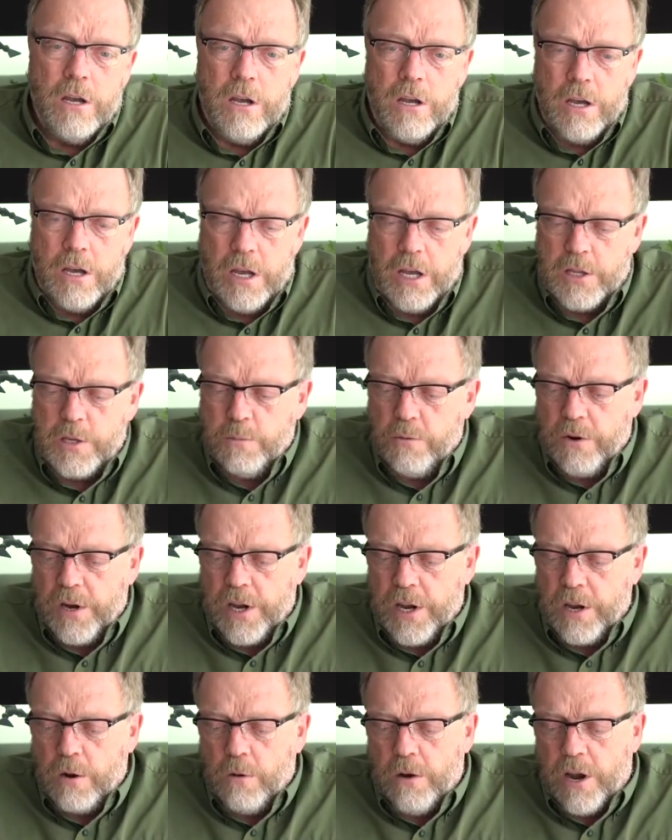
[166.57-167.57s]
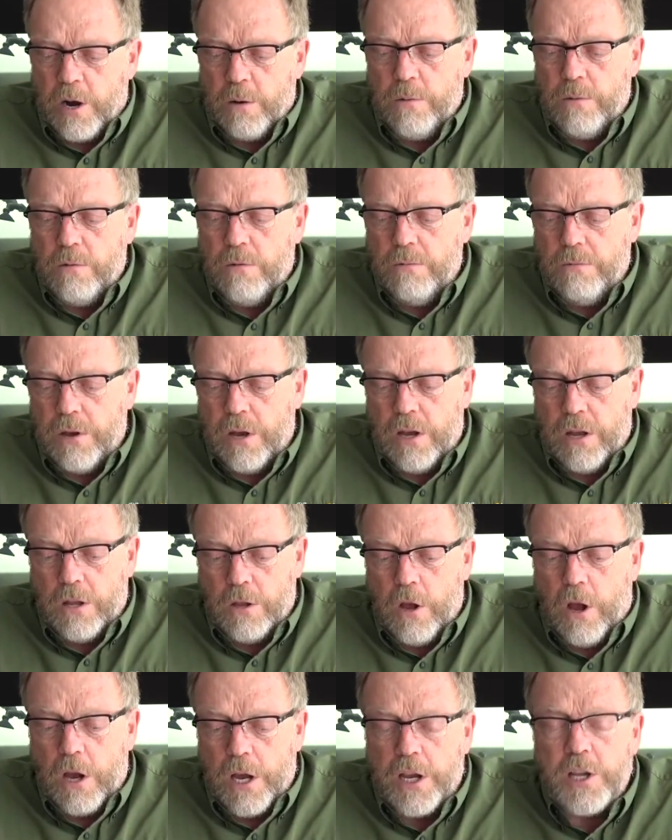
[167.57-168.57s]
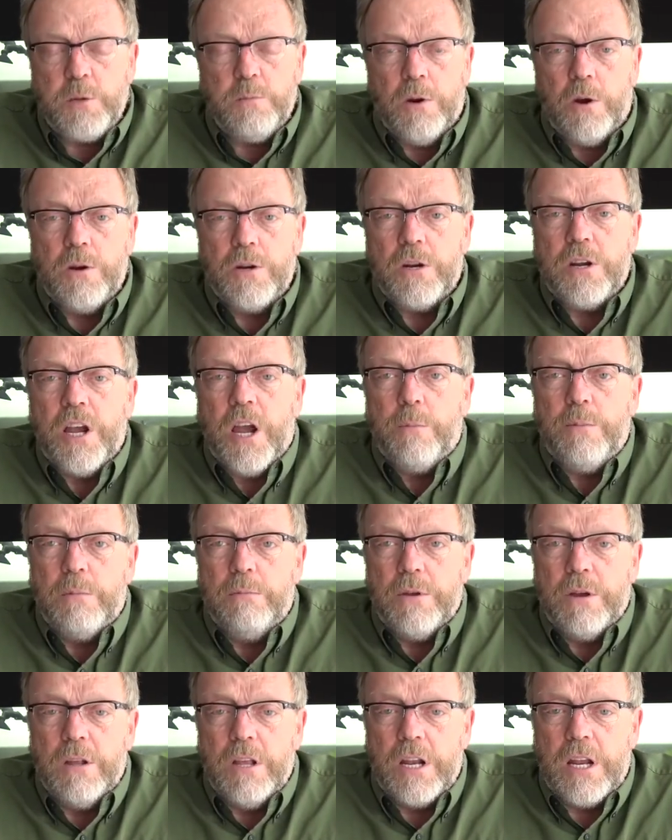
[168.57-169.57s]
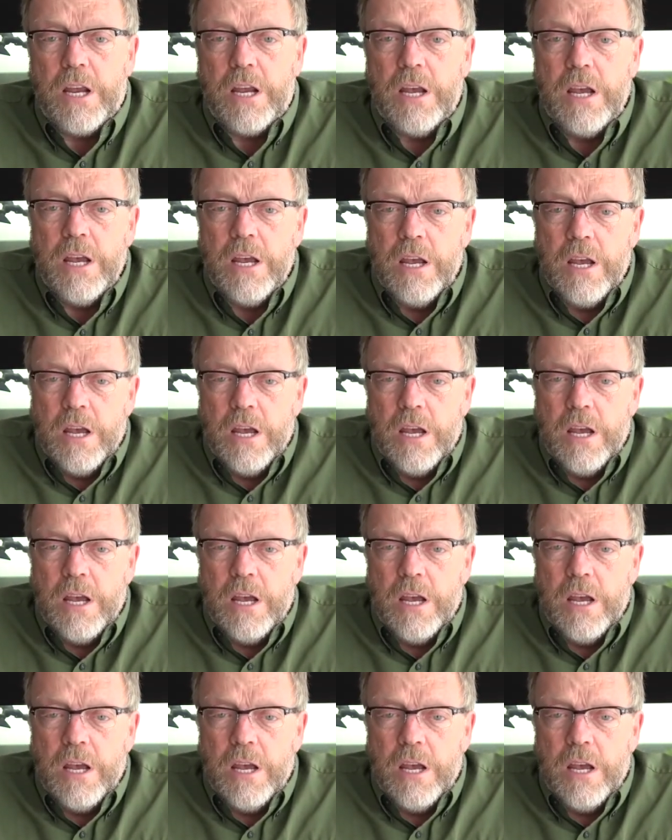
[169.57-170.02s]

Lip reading: It's pretty incredible, long exposure capability.